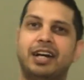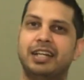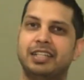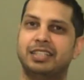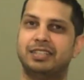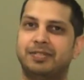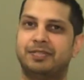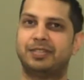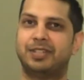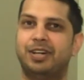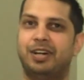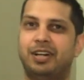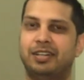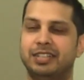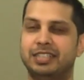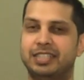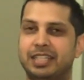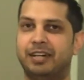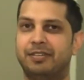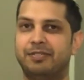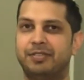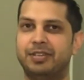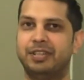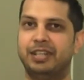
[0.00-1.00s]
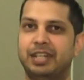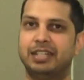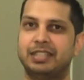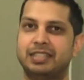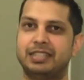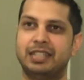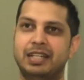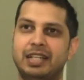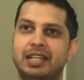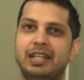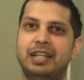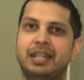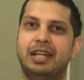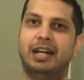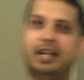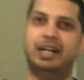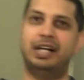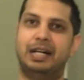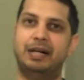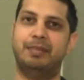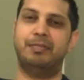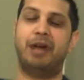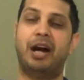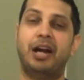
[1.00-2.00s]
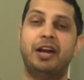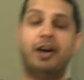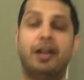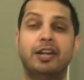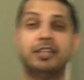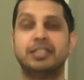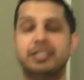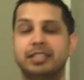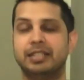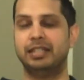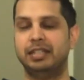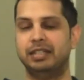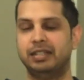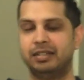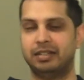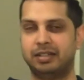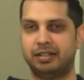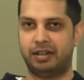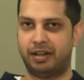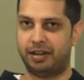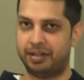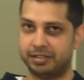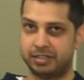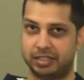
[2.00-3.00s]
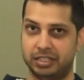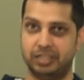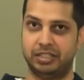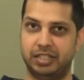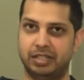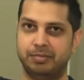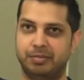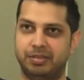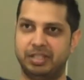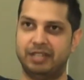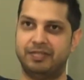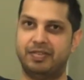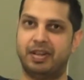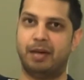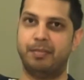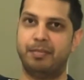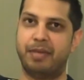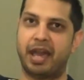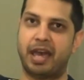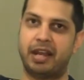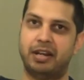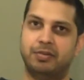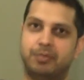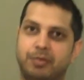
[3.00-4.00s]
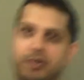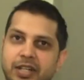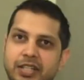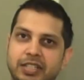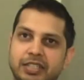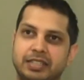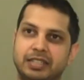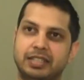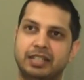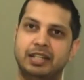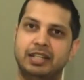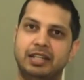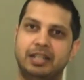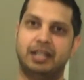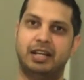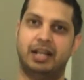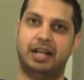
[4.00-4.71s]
guys have called us out for this. I honestly didn't believe how bad it was.